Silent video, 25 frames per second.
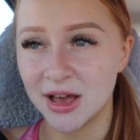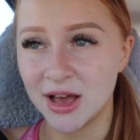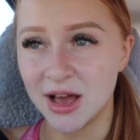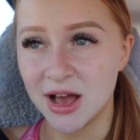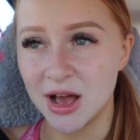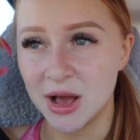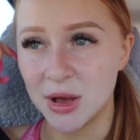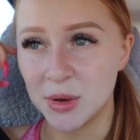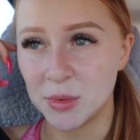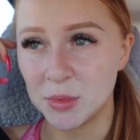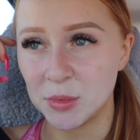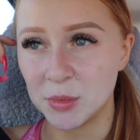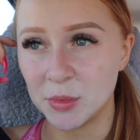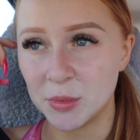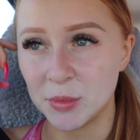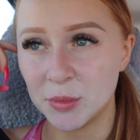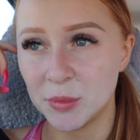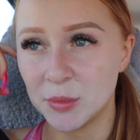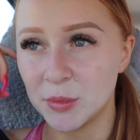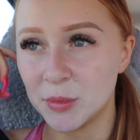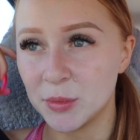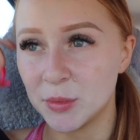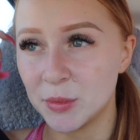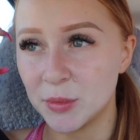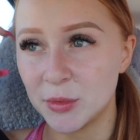
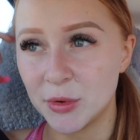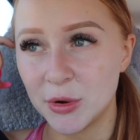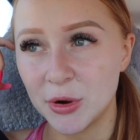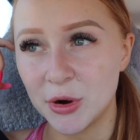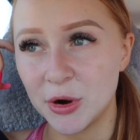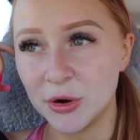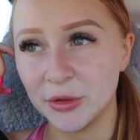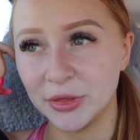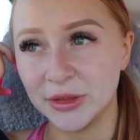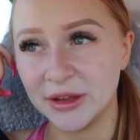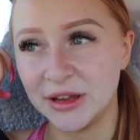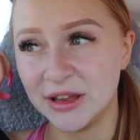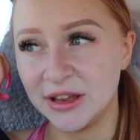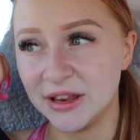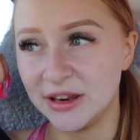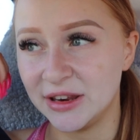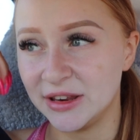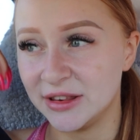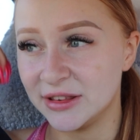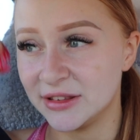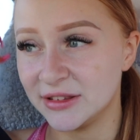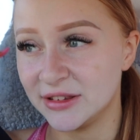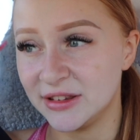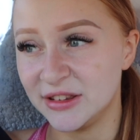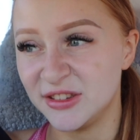
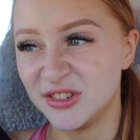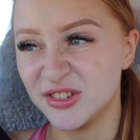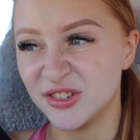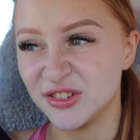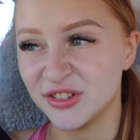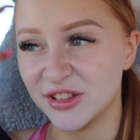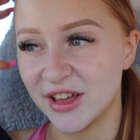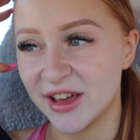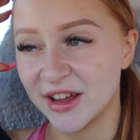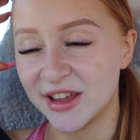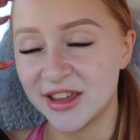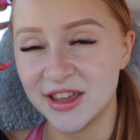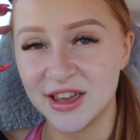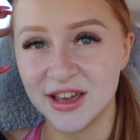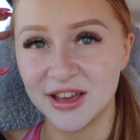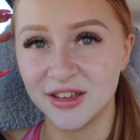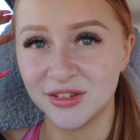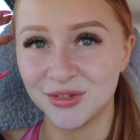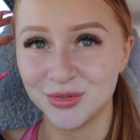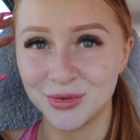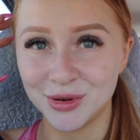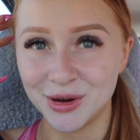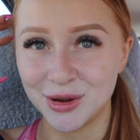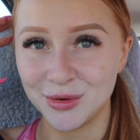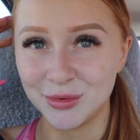only do like, yeah,
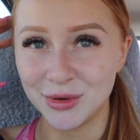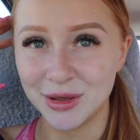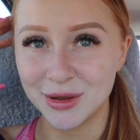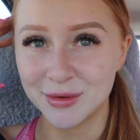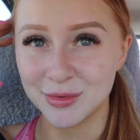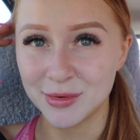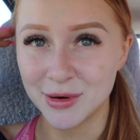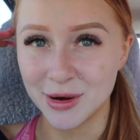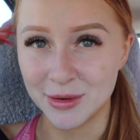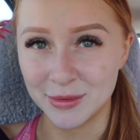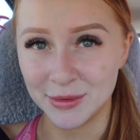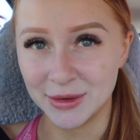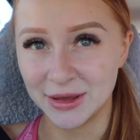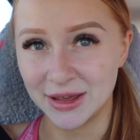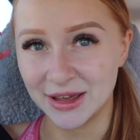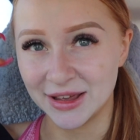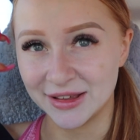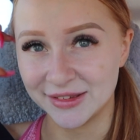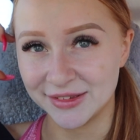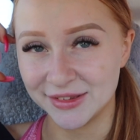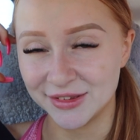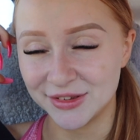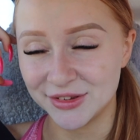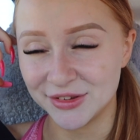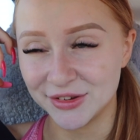20 week prep
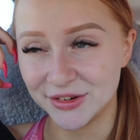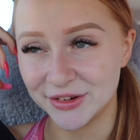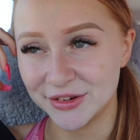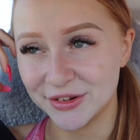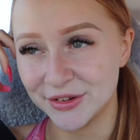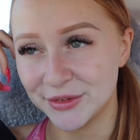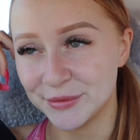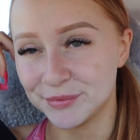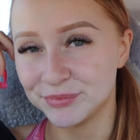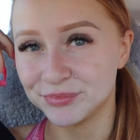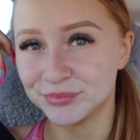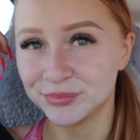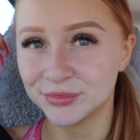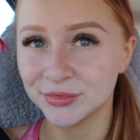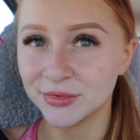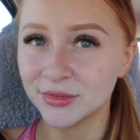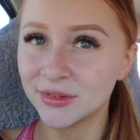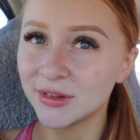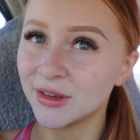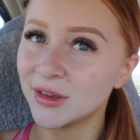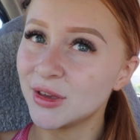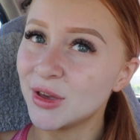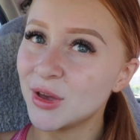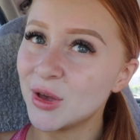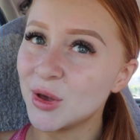again, so
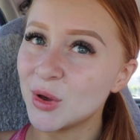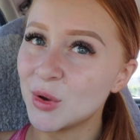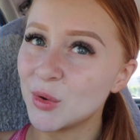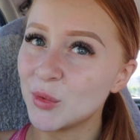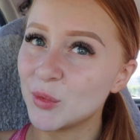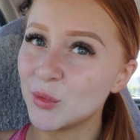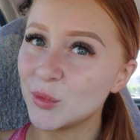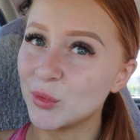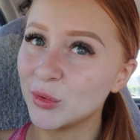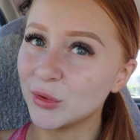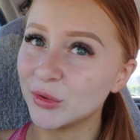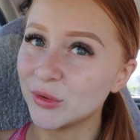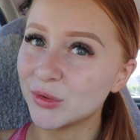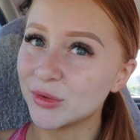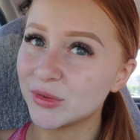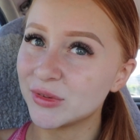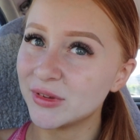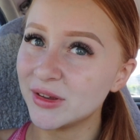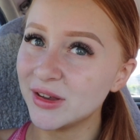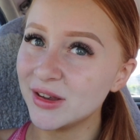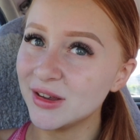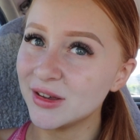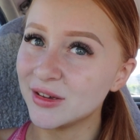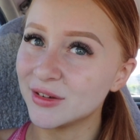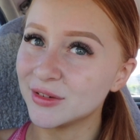we'll
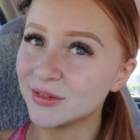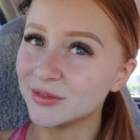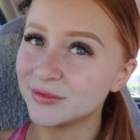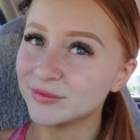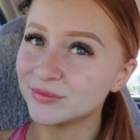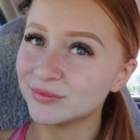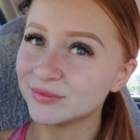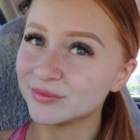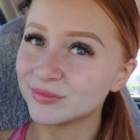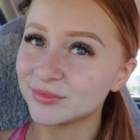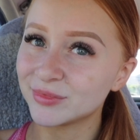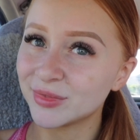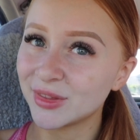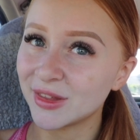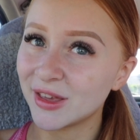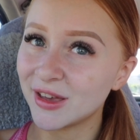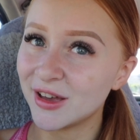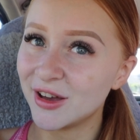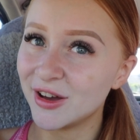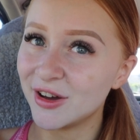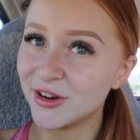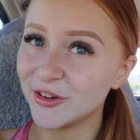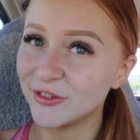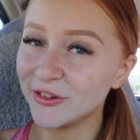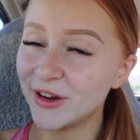see.
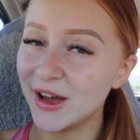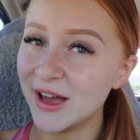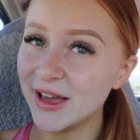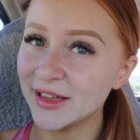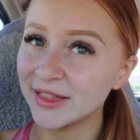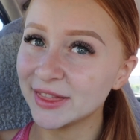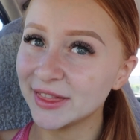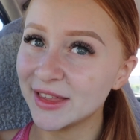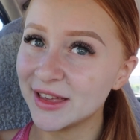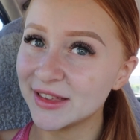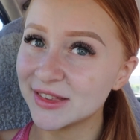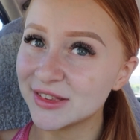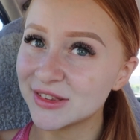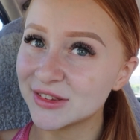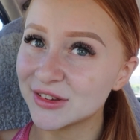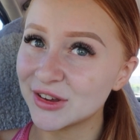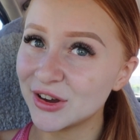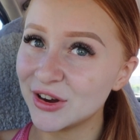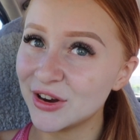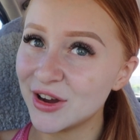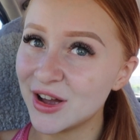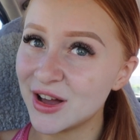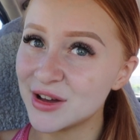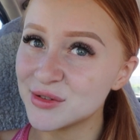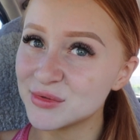All right, let's go.
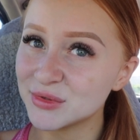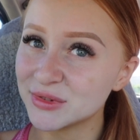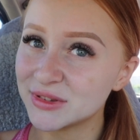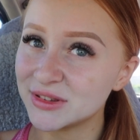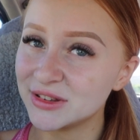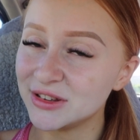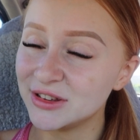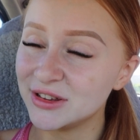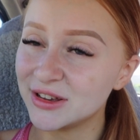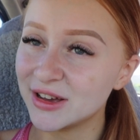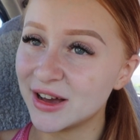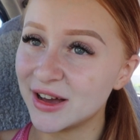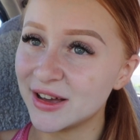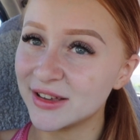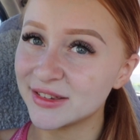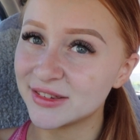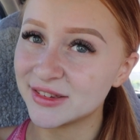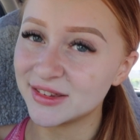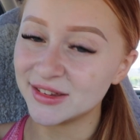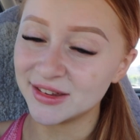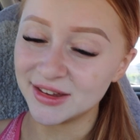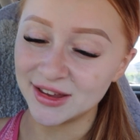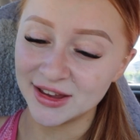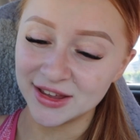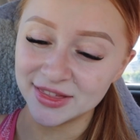I will see you
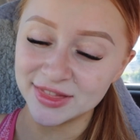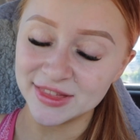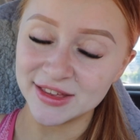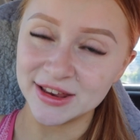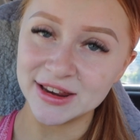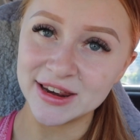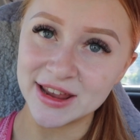guys in the